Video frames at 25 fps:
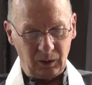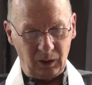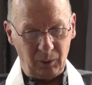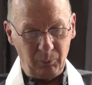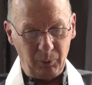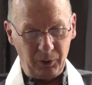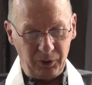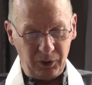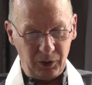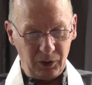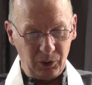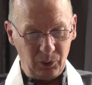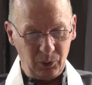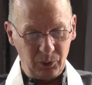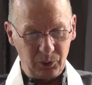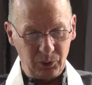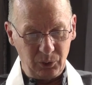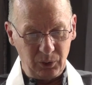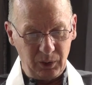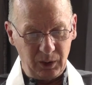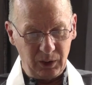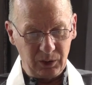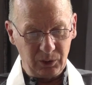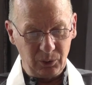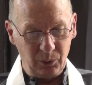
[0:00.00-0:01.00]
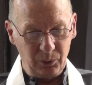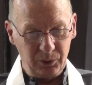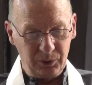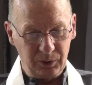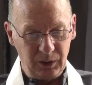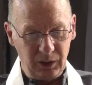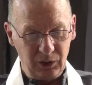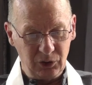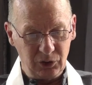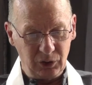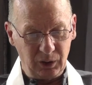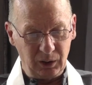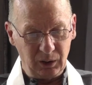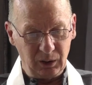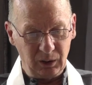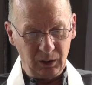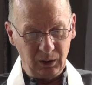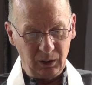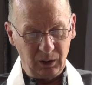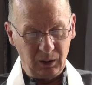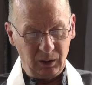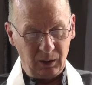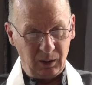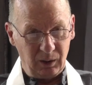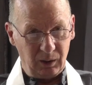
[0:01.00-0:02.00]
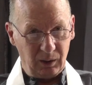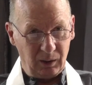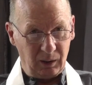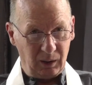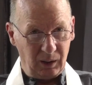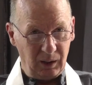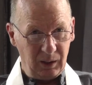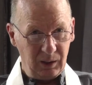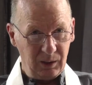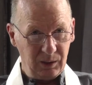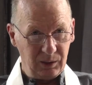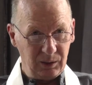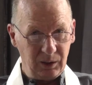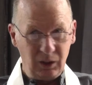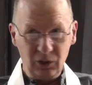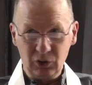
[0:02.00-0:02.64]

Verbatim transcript: And within his own teaching, his